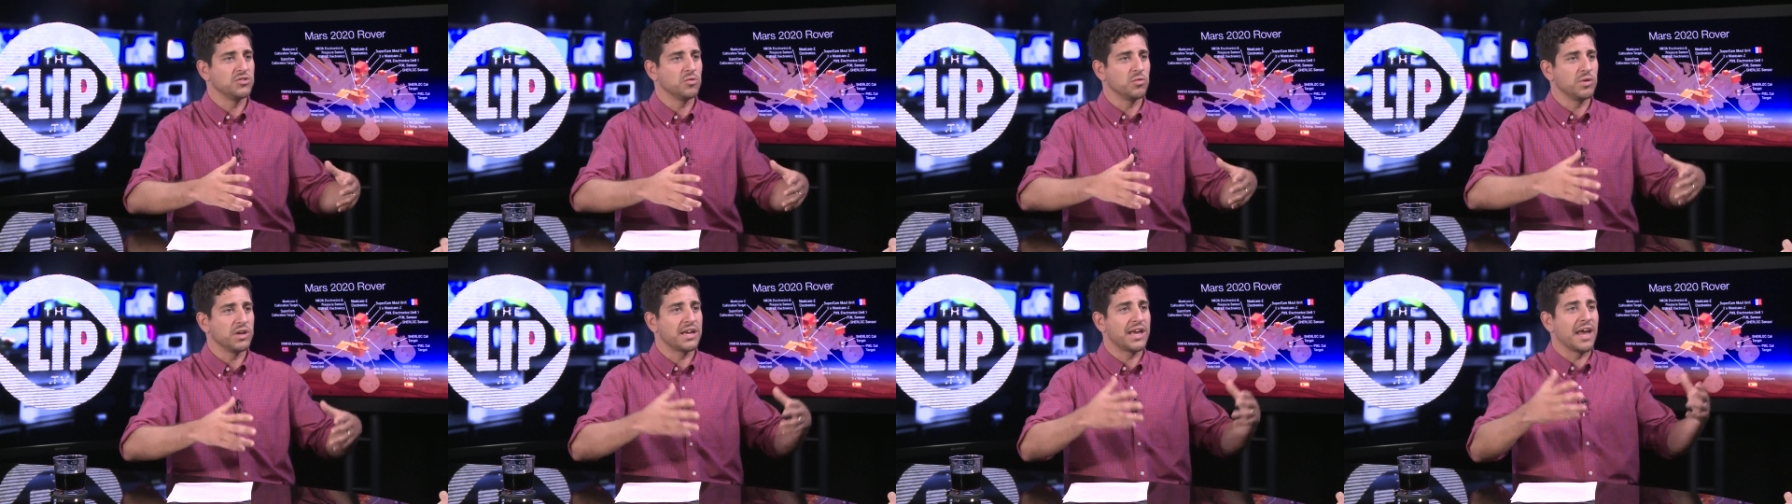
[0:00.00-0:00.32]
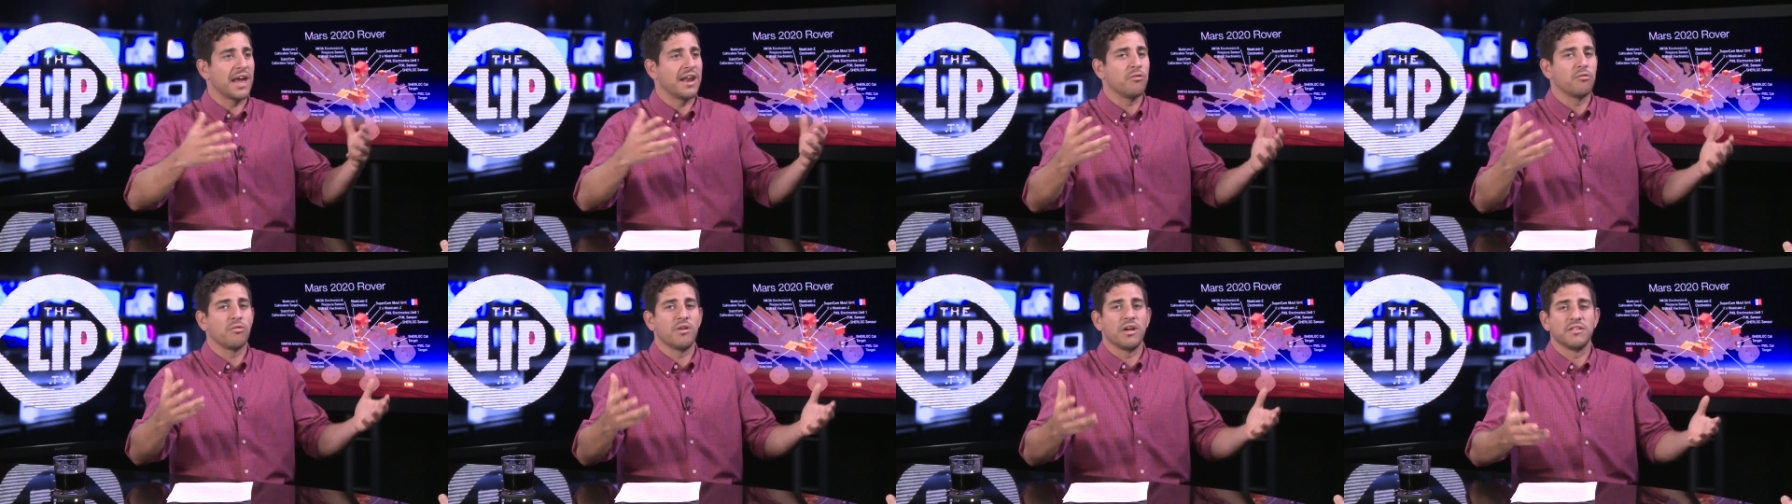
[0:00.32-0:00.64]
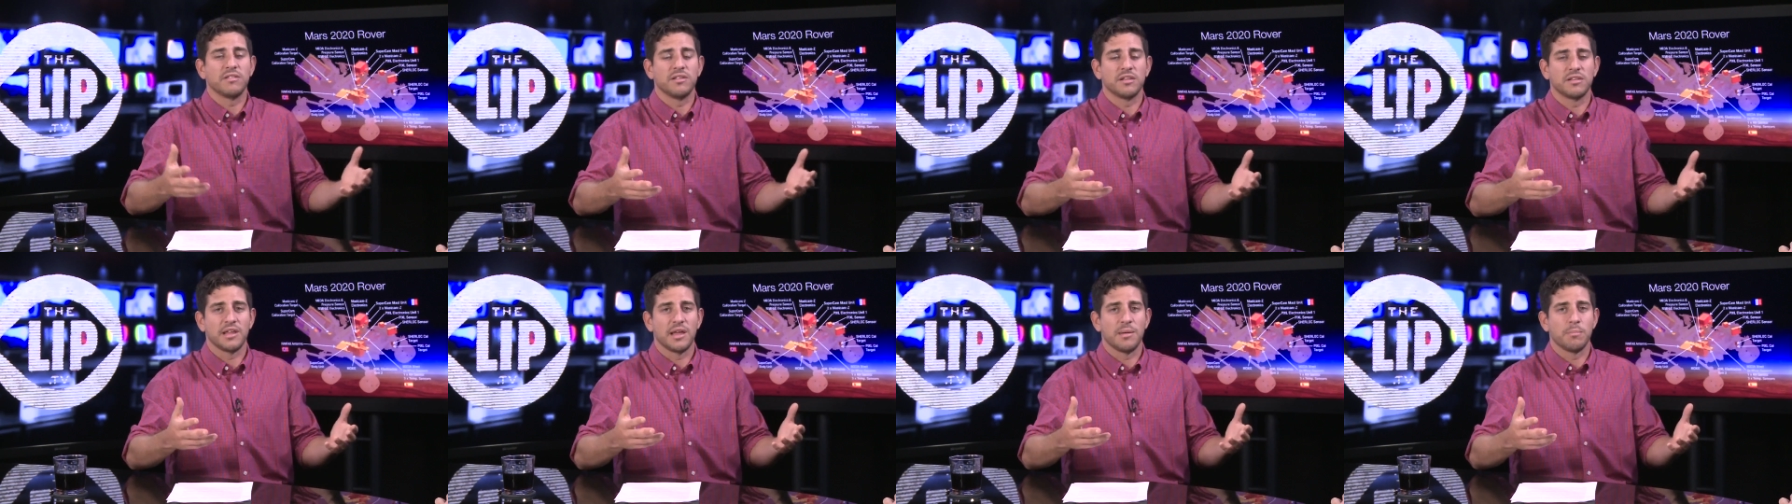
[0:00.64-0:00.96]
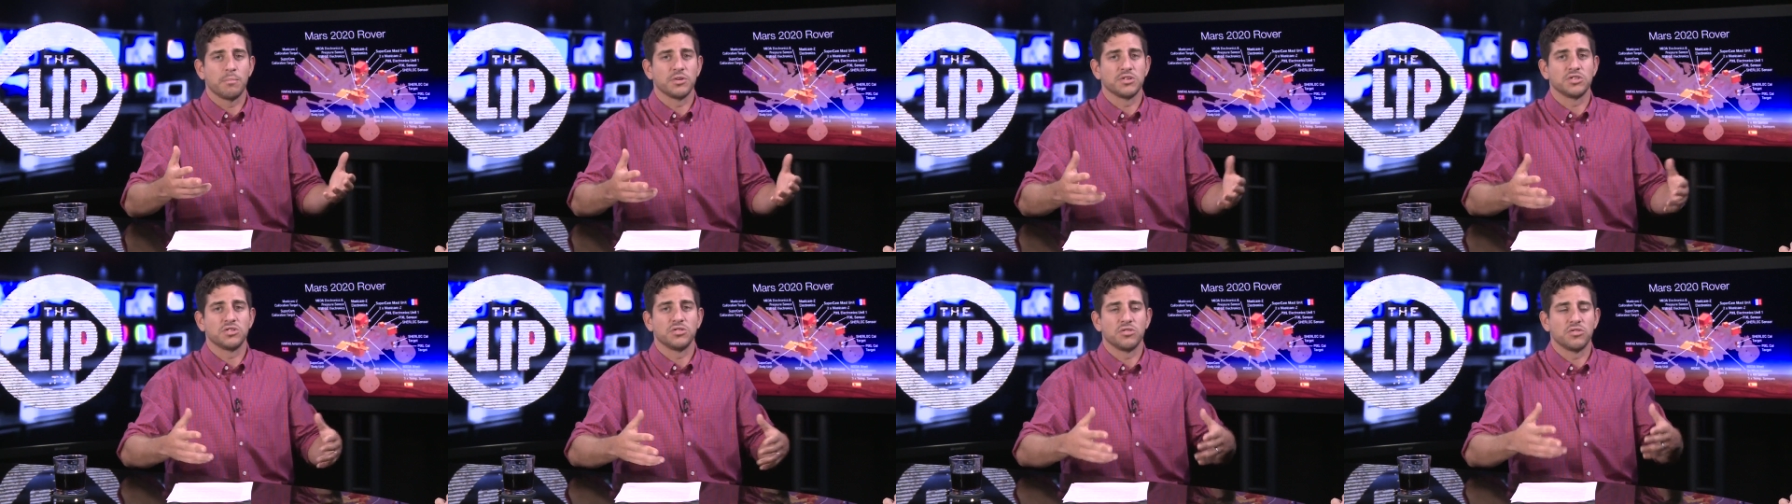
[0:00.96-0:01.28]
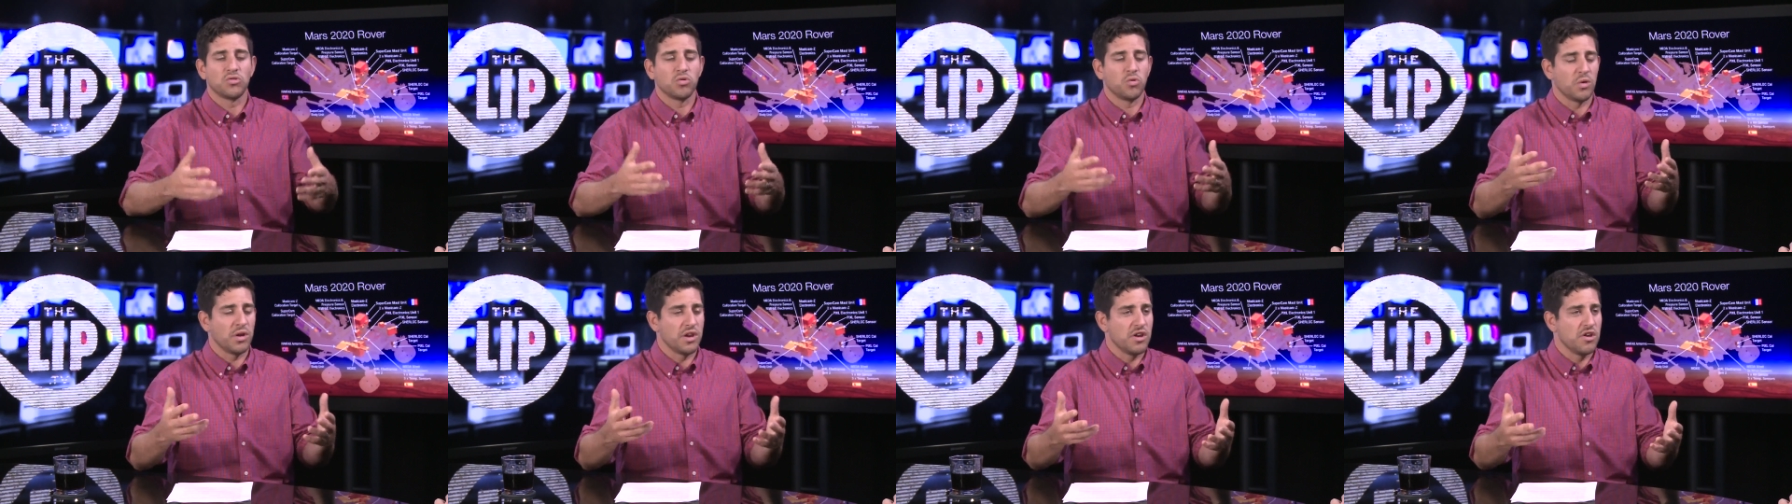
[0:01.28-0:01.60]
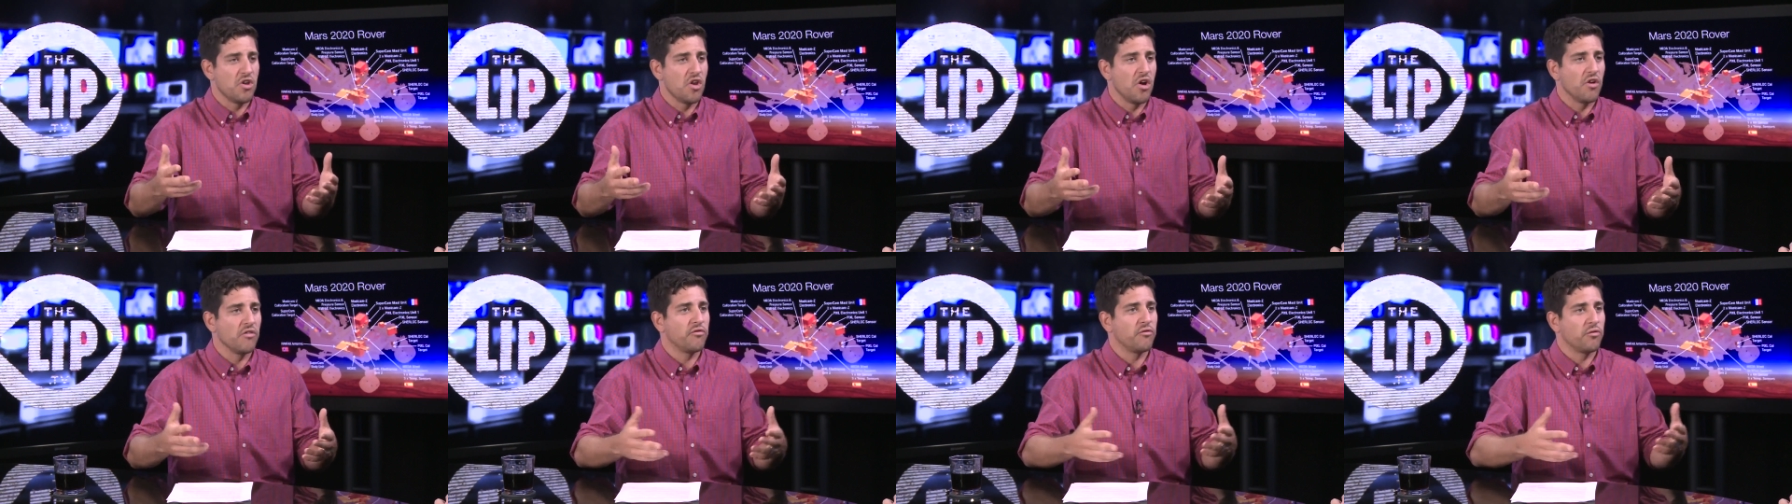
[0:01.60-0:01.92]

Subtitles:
we can raise the temperature to enough